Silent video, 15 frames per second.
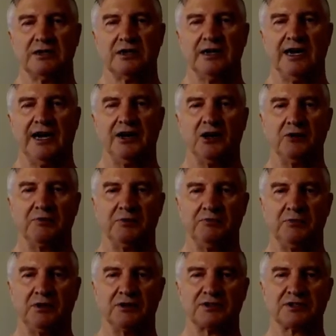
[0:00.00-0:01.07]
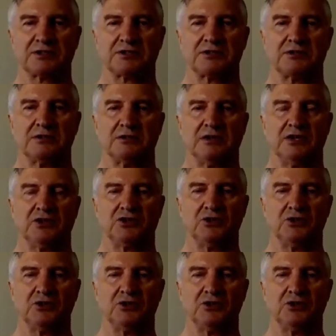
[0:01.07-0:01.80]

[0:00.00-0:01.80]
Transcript: and open mosques and do